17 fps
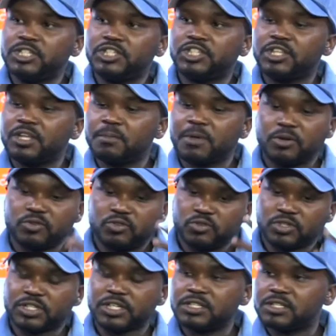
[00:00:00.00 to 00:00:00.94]
them how to
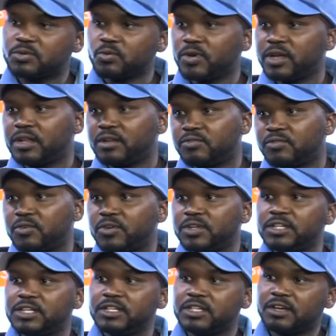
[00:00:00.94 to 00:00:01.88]
dress well for an
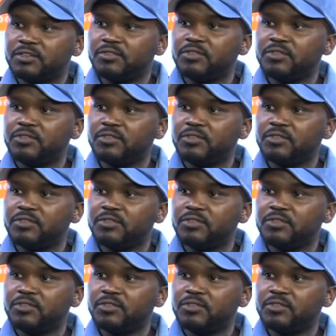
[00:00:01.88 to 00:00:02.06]
interview.